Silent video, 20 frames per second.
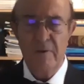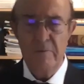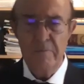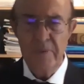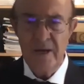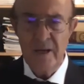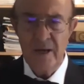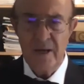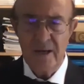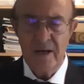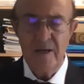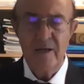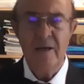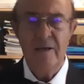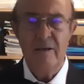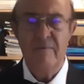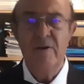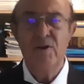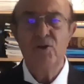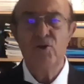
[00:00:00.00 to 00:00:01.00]
America
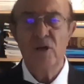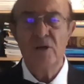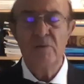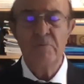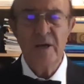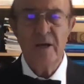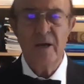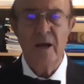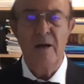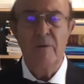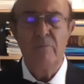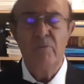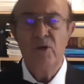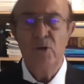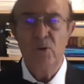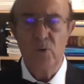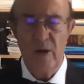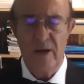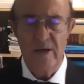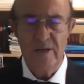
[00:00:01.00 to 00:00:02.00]
and eventually become
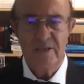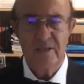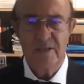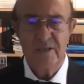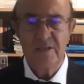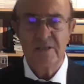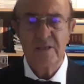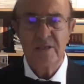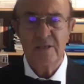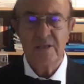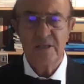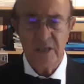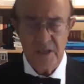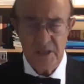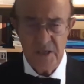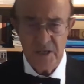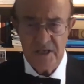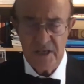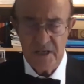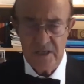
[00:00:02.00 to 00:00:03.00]
US
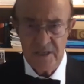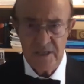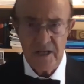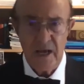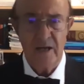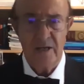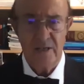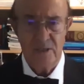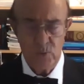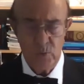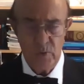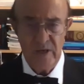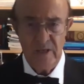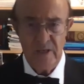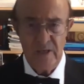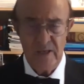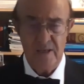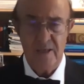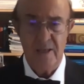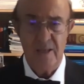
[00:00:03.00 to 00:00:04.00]
citizens as we
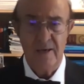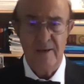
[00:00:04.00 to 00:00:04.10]
did.